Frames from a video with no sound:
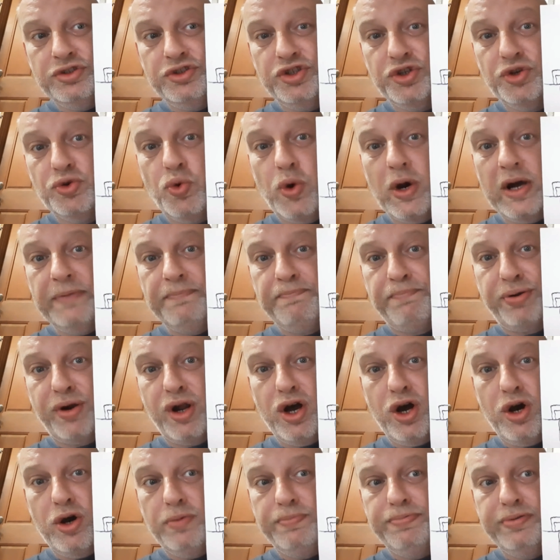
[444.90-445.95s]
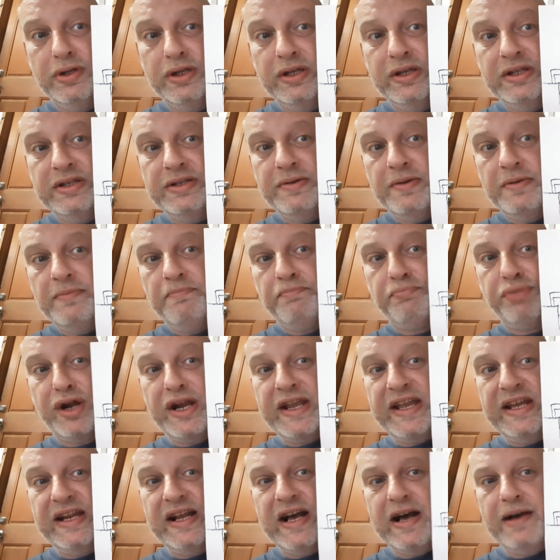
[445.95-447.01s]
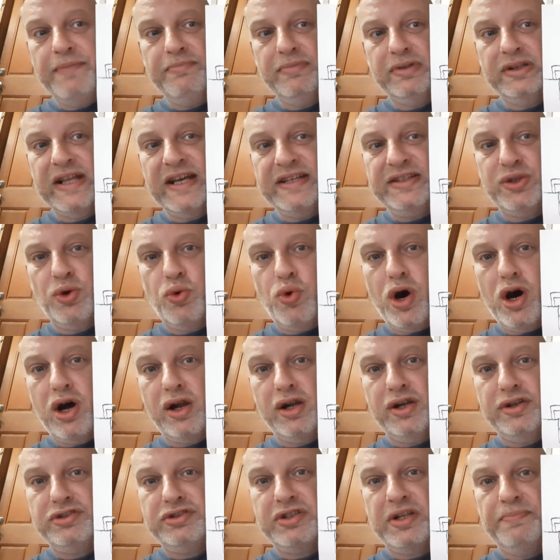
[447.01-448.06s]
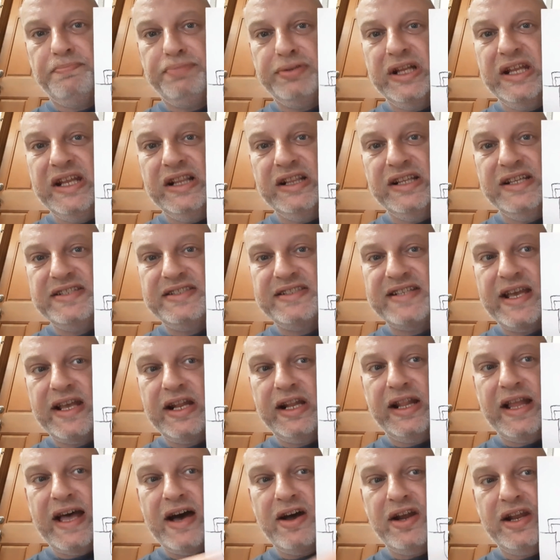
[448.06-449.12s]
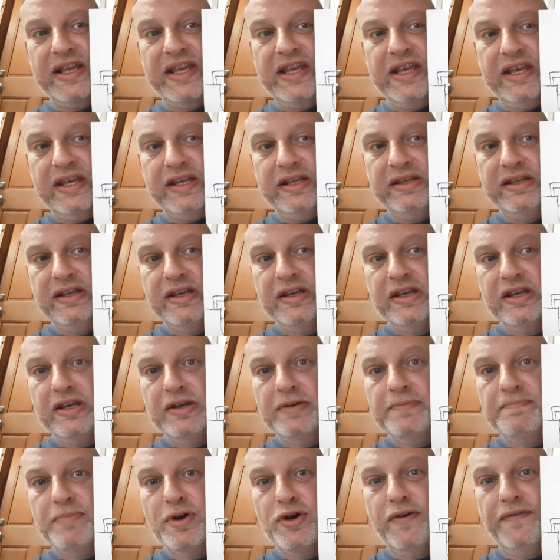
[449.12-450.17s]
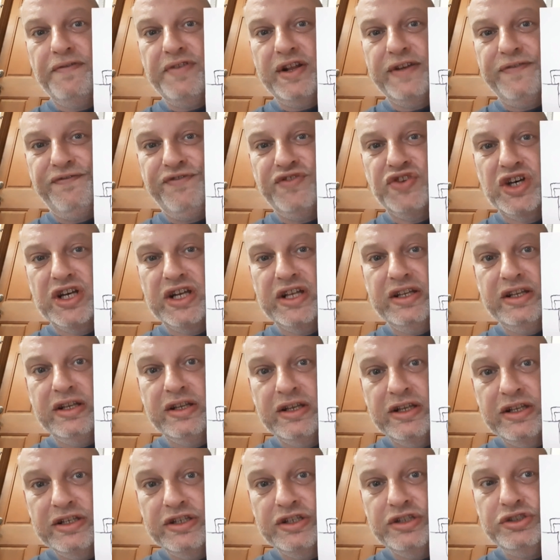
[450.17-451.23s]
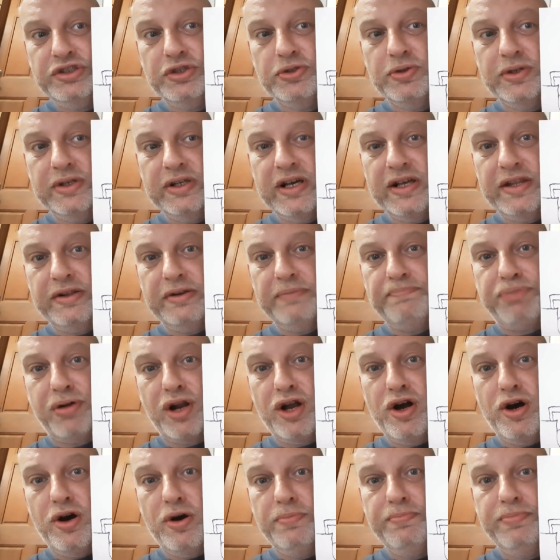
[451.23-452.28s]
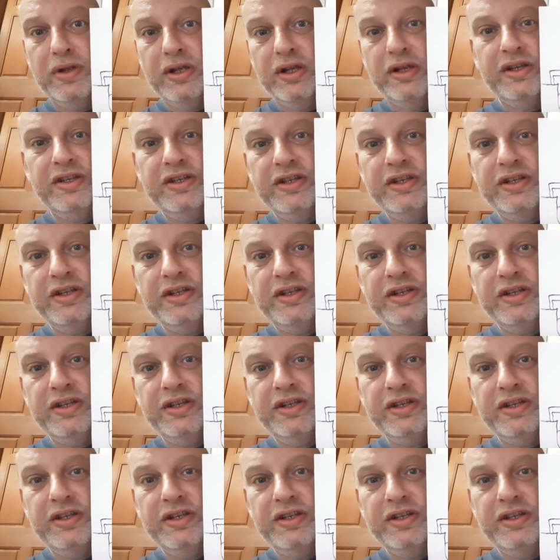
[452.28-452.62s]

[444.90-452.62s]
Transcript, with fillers: Do one probe, bring it up, let the water completely settle out again, move it a foot, do another probe.